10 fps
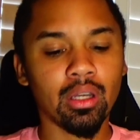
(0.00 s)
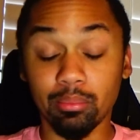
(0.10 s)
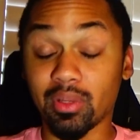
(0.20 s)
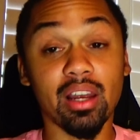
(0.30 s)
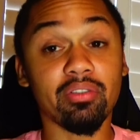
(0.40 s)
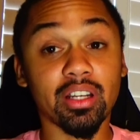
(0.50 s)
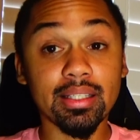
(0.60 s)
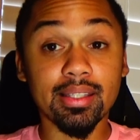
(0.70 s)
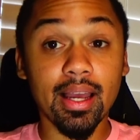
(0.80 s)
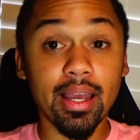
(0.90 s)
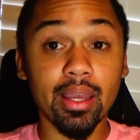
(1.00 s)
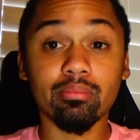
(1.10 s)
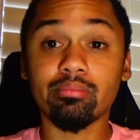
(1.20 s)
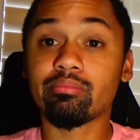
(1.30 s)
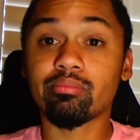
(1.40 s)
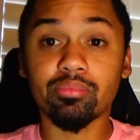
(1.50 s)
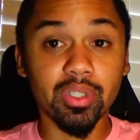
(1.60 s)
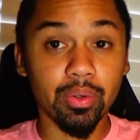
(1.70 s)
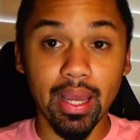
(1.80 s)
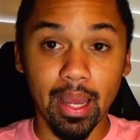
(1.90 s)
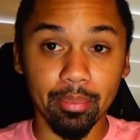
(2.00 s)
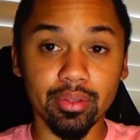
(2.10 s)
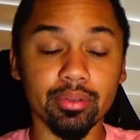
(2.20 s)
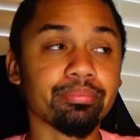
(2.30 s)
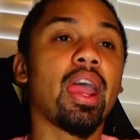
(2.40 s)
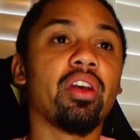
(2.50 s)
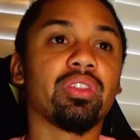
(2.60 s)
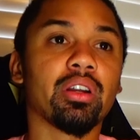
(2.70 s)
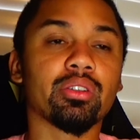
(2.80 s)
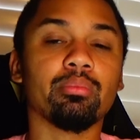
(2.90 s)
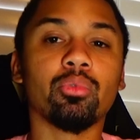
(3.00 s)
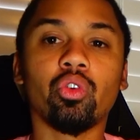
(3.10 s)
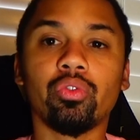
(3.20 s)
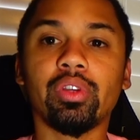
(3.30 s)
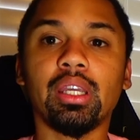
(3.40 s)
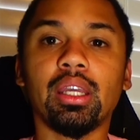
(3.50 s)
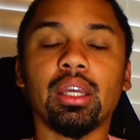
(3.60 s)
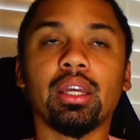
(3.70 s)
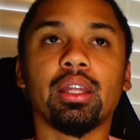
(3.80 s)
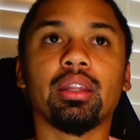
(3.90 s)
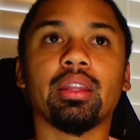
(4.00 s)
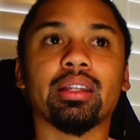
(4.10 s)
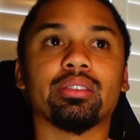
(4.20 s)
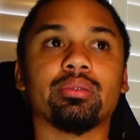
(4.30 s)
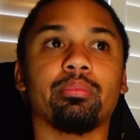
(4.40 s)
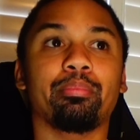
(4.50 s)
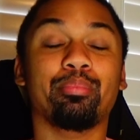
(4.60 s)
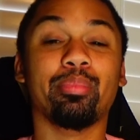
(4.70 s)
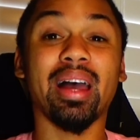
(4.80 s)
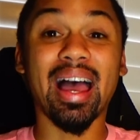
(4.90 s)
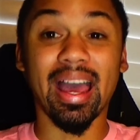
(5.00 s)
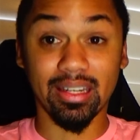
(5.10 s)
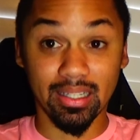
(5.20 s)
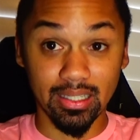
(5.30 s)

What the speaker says: I'm going to have a good time, see what happens. If there's a movie that's bad,